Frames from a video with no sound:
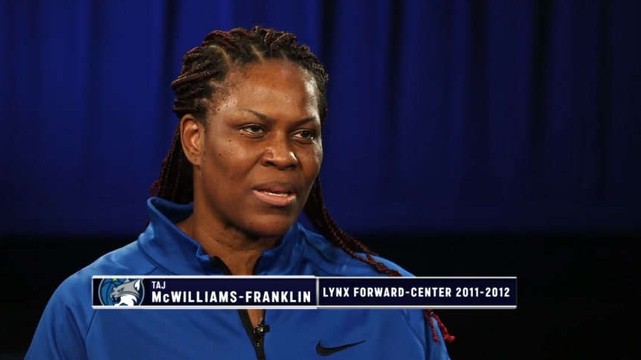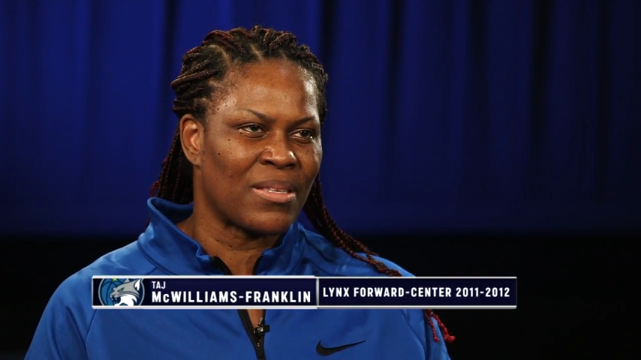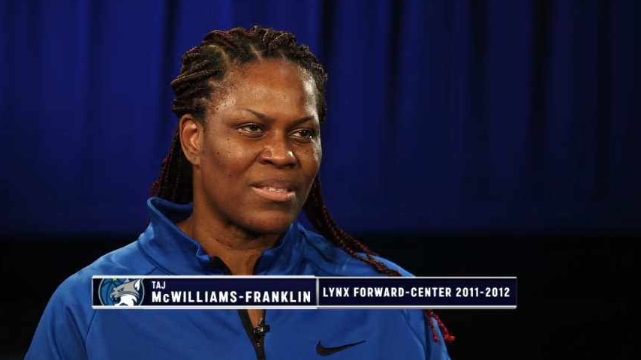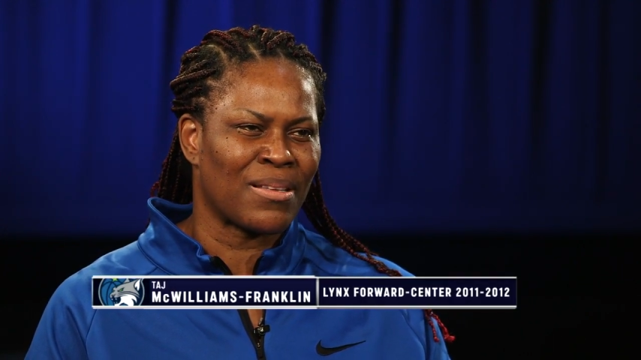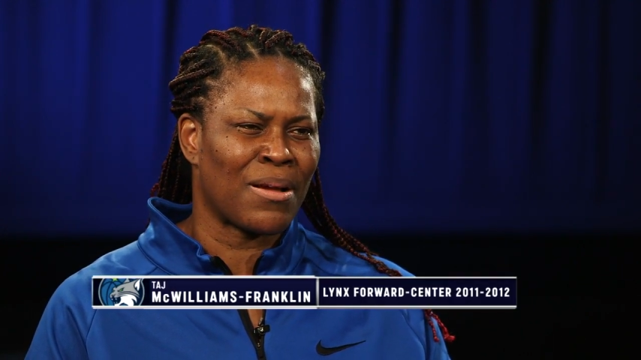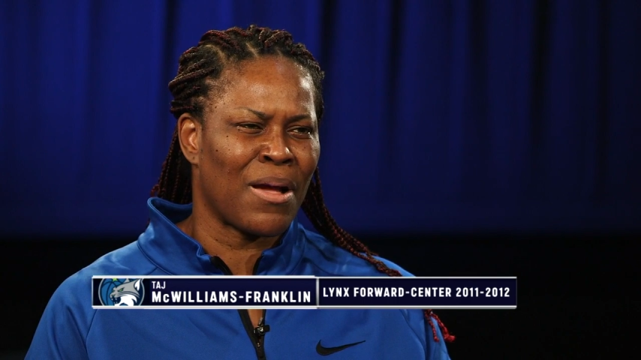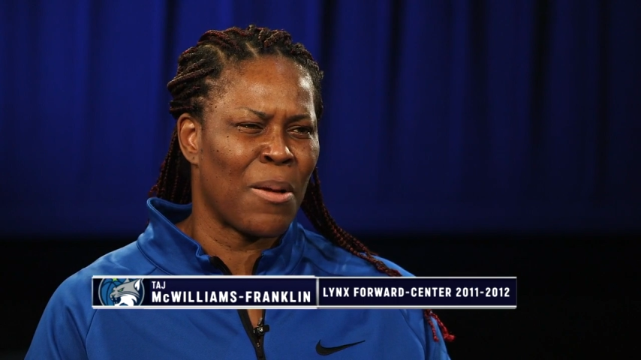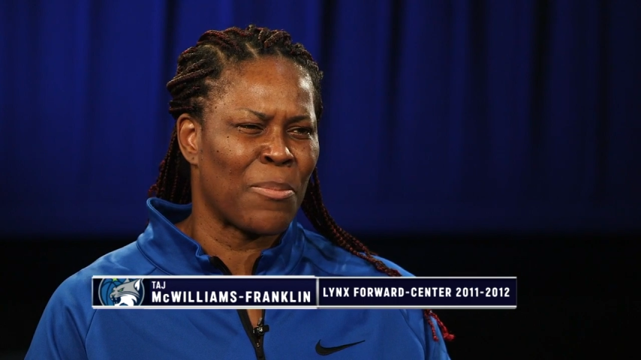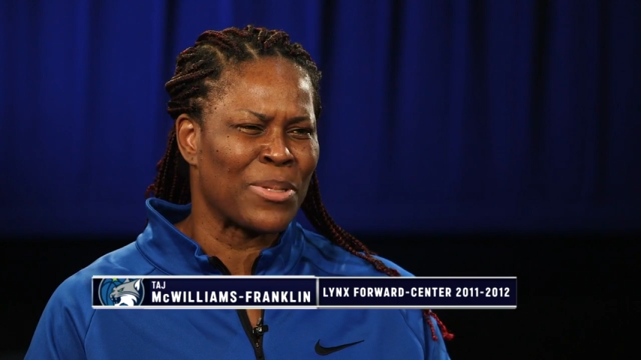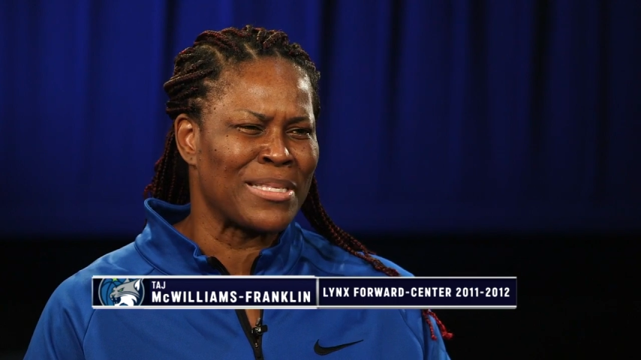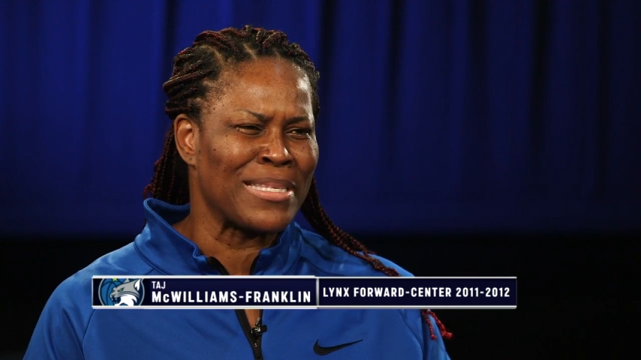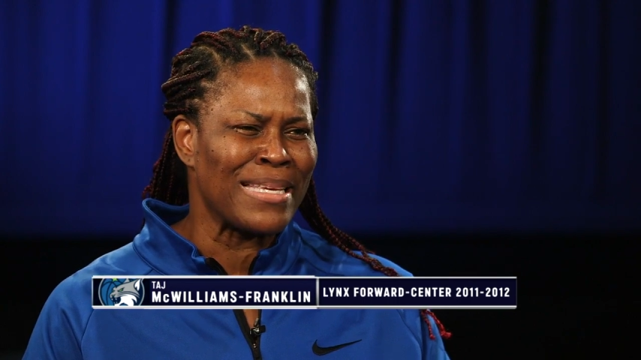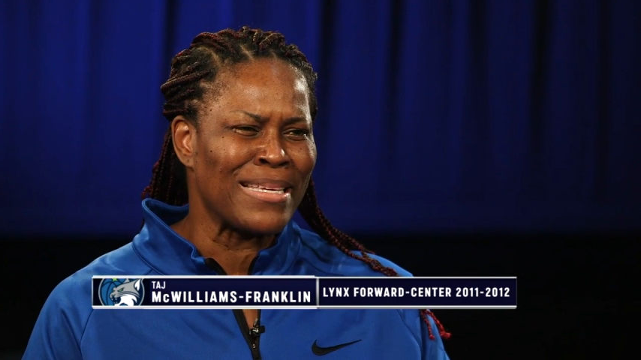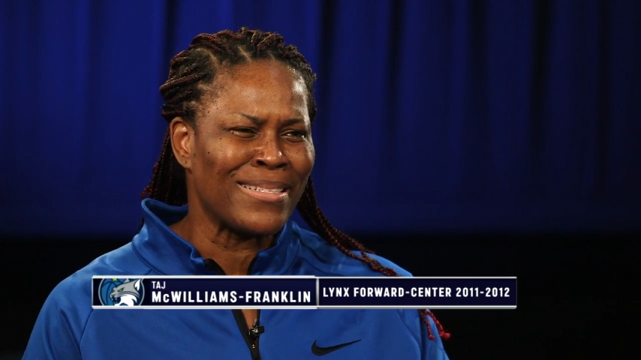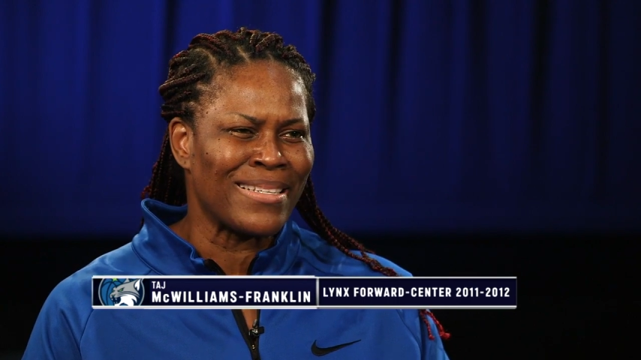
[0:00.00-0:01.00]
it's the
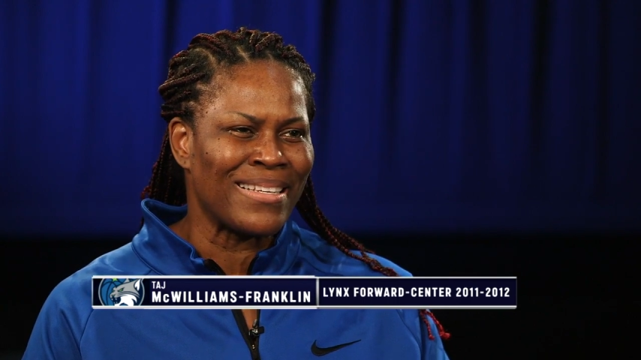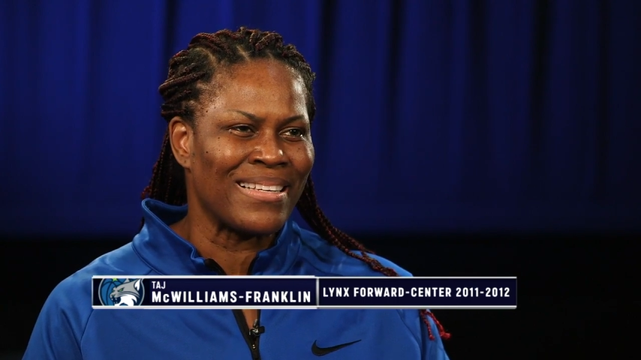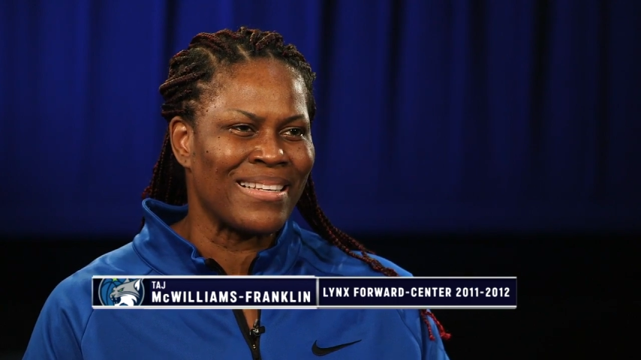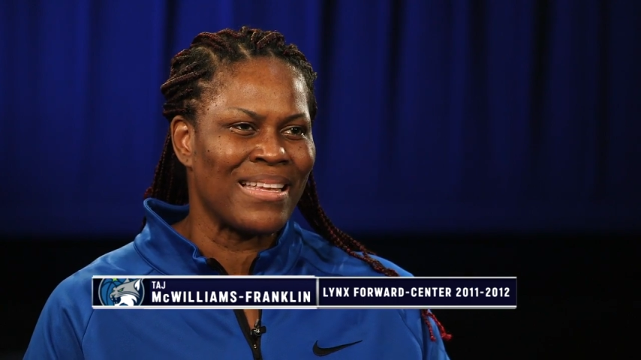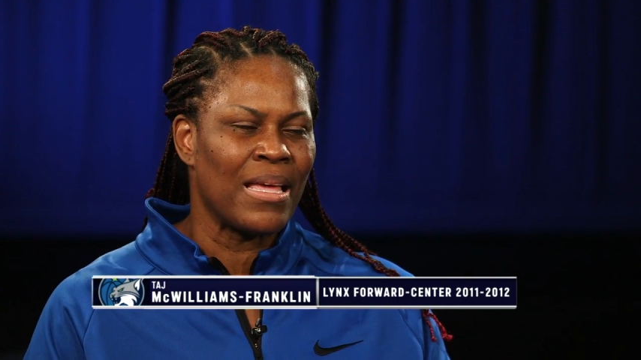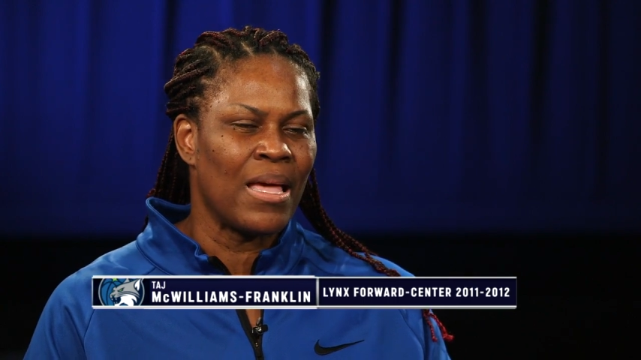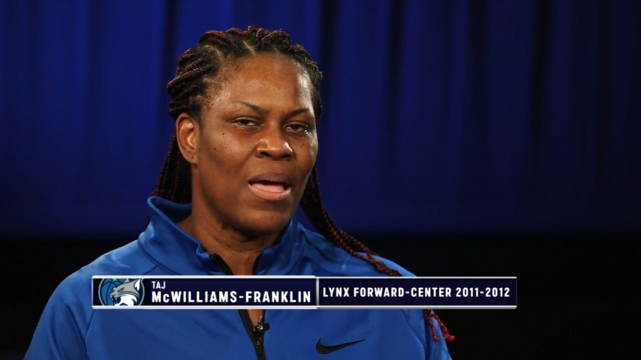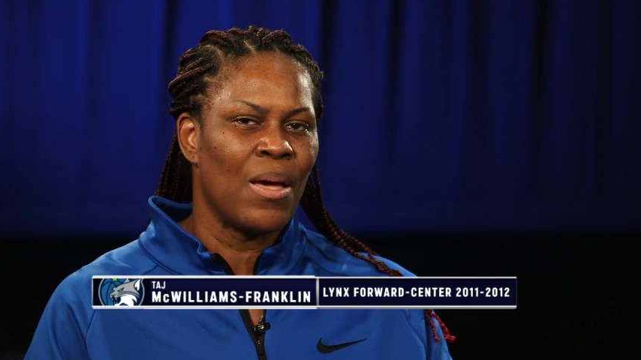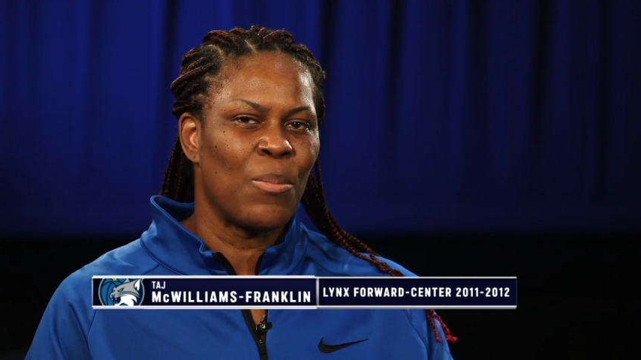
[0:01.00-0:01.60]
competition,